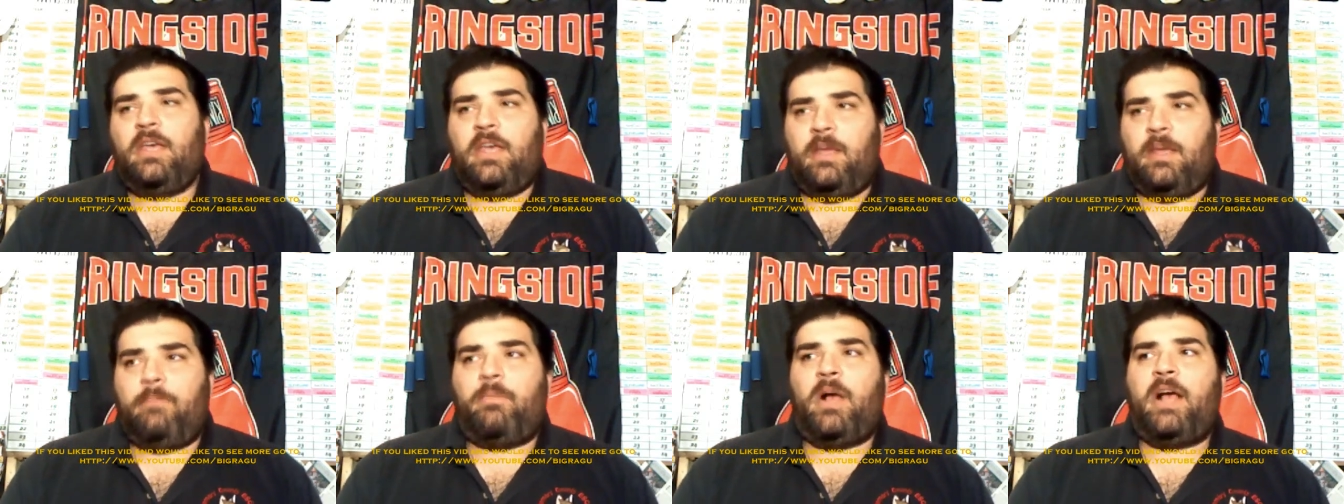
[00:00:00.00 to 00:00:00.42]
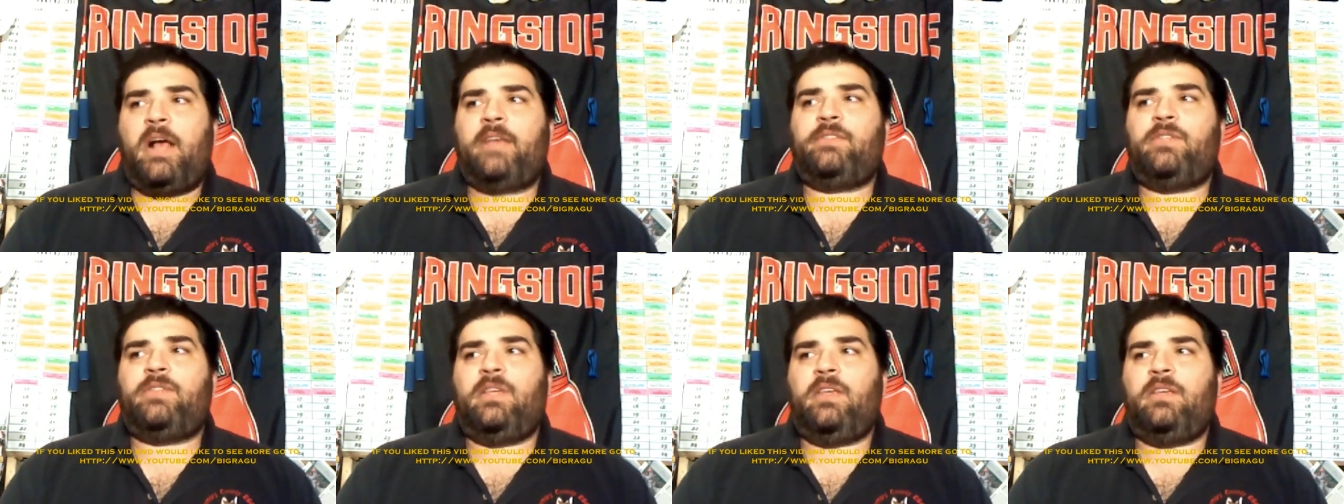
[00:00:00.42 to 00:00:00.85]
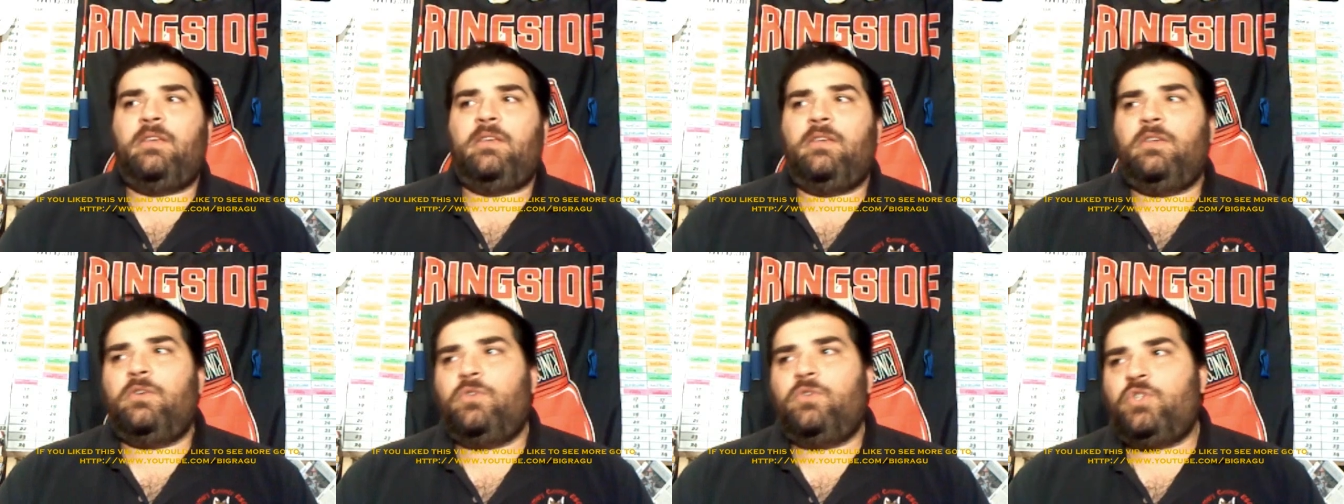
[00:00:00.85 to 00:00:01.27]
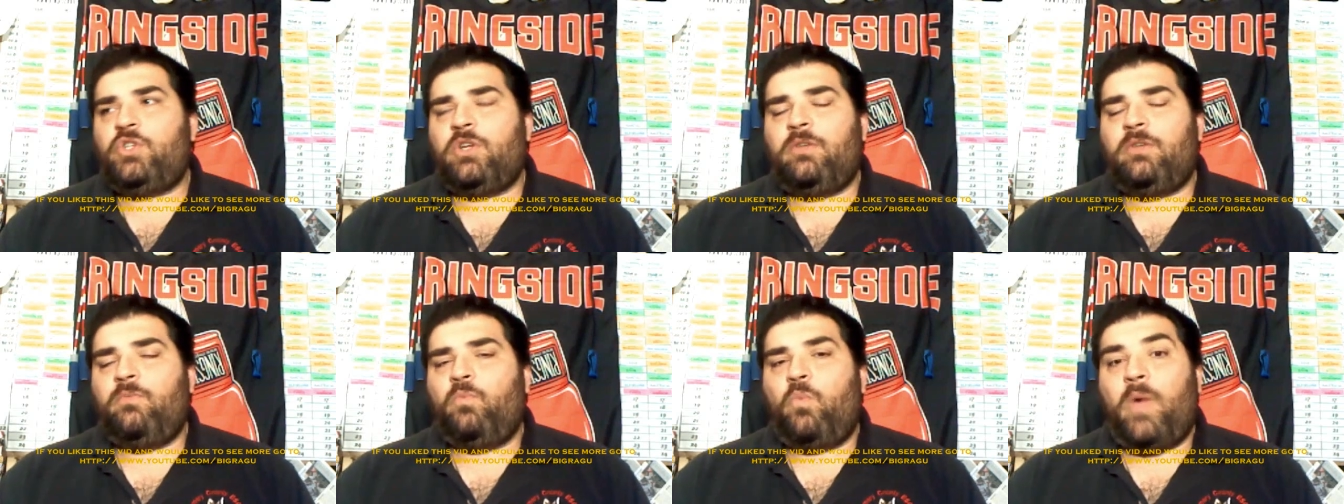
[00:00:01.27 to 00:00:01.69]
In boxing, you
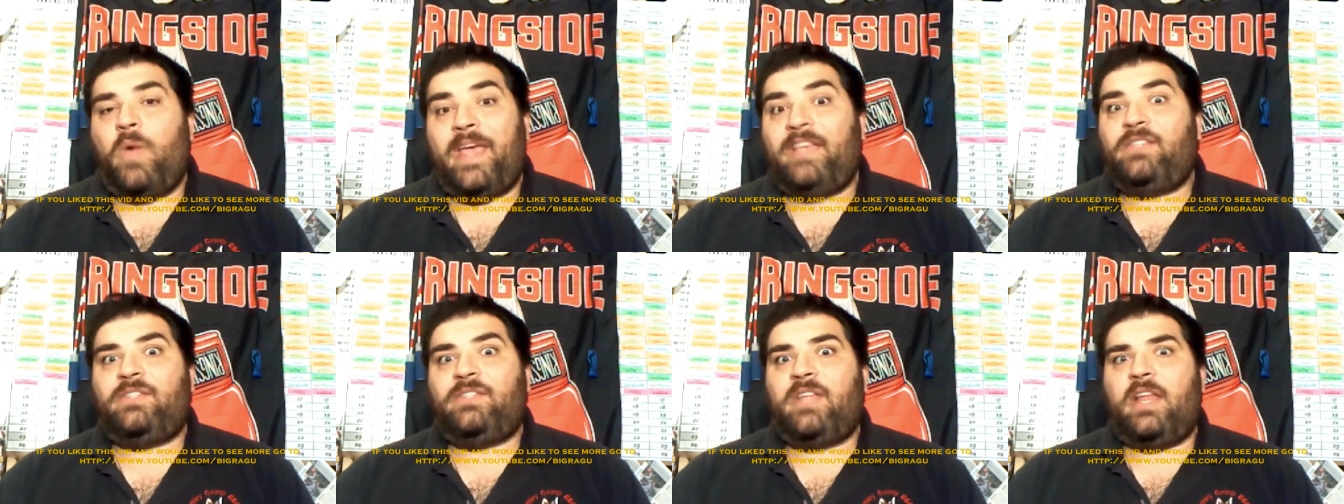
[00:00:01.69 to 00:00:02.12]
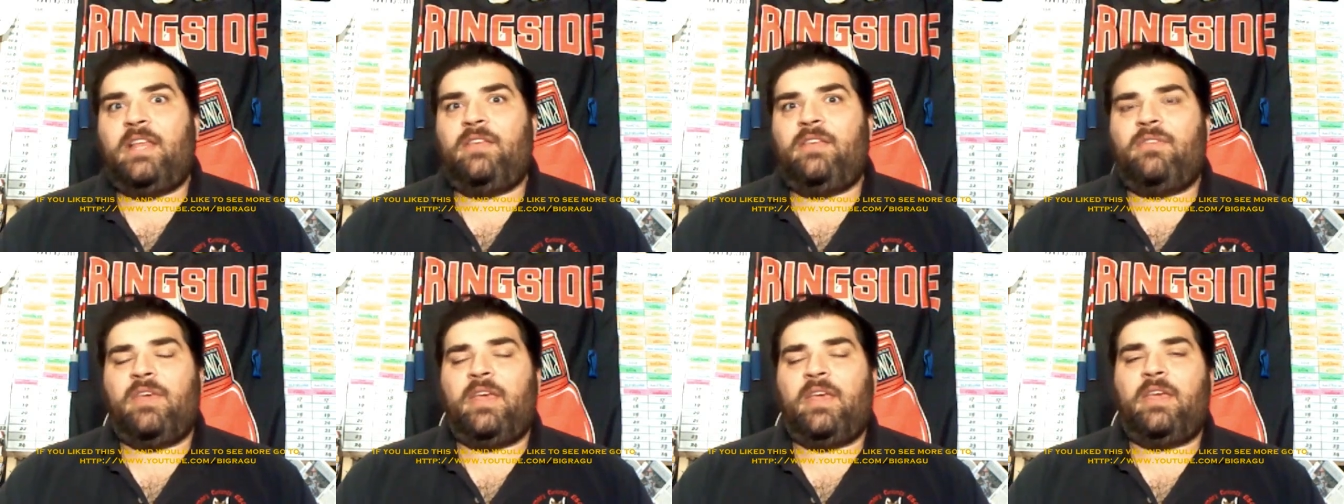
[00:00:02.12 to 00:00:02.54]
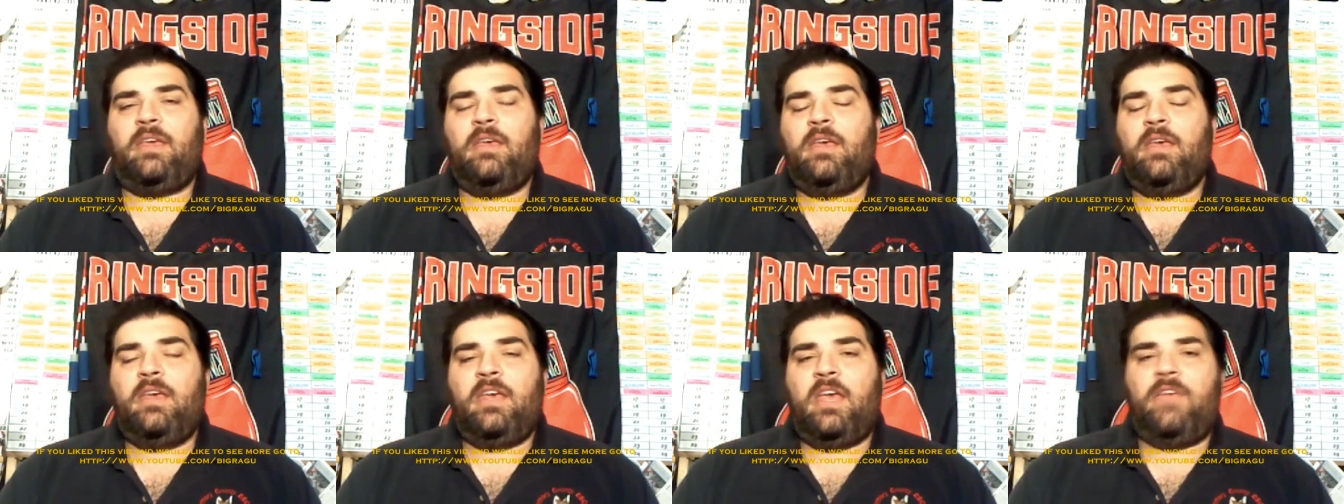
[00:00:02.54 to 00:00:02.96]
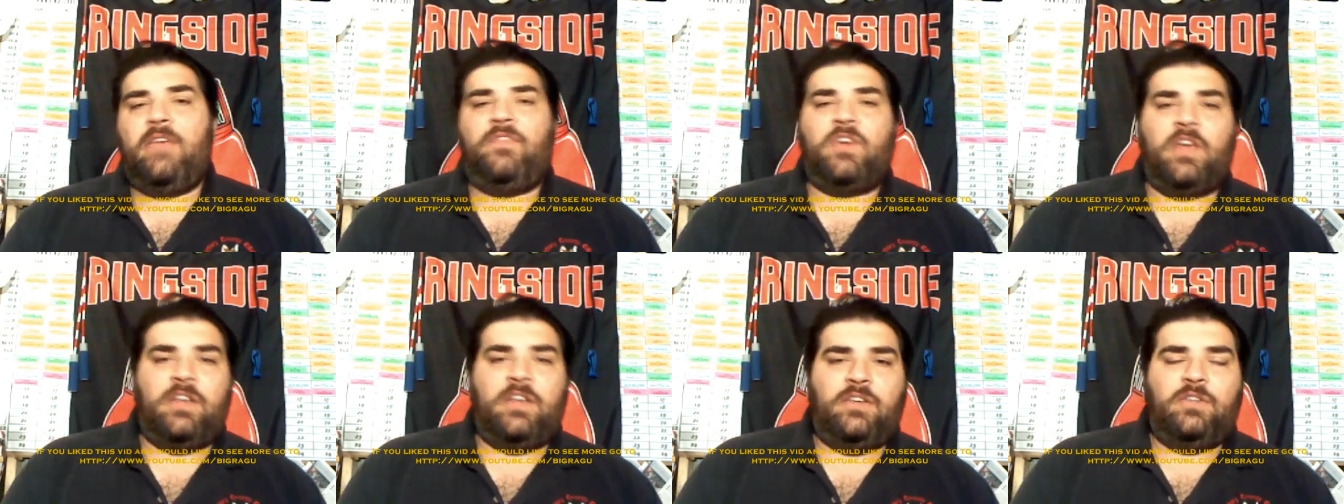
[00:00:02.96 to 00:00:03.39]
shouldn't waste anything. If
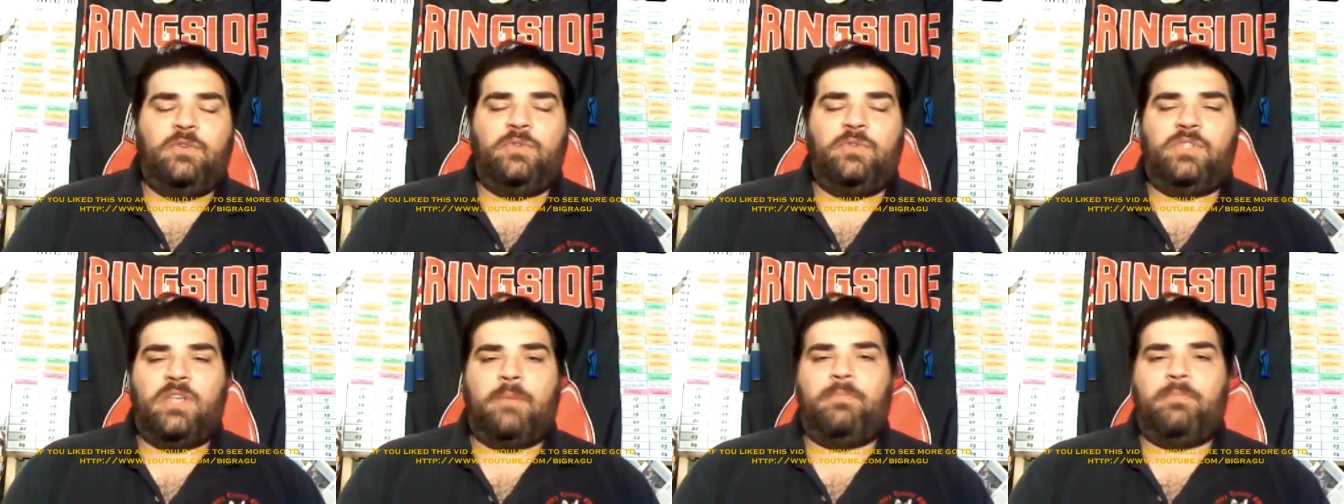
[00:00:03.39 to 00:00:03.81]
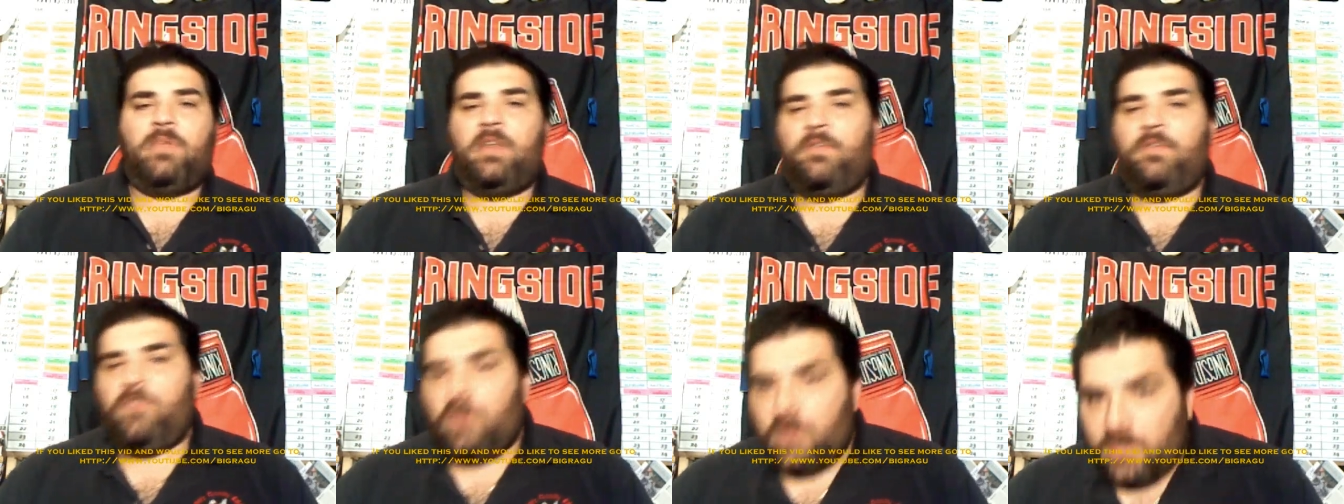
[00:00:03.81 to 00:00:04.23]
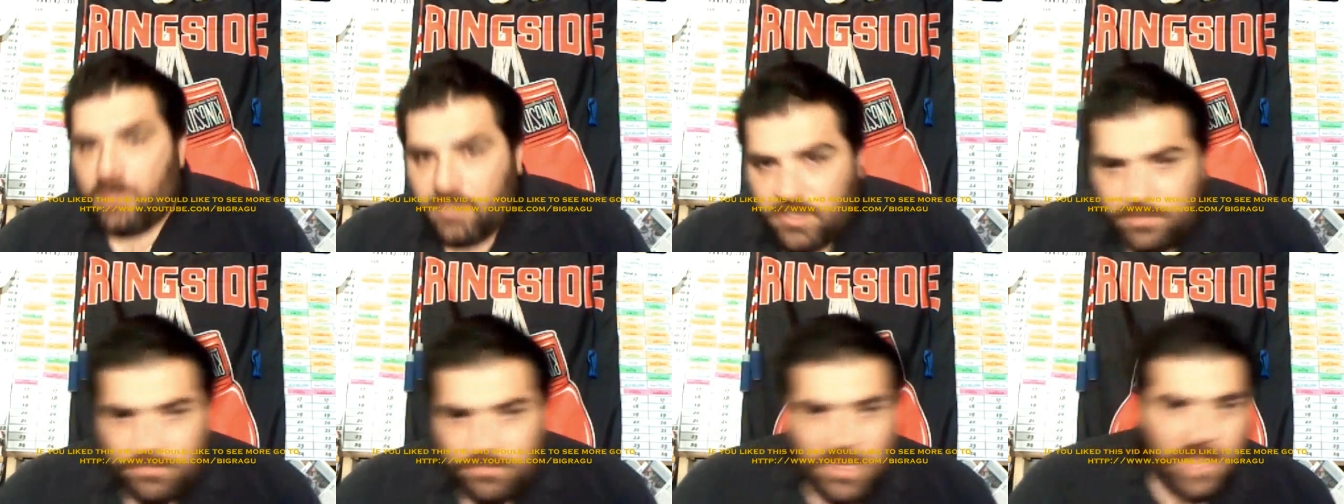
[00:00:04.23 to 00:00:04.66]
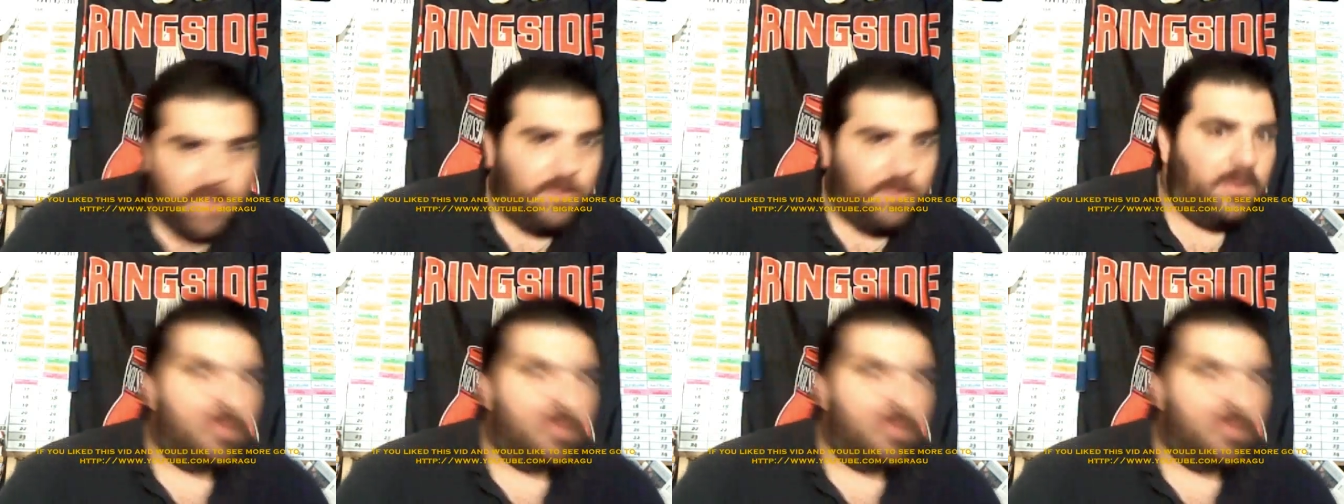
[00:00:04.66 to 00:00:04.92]
you're going to do something, if you're going to dip down,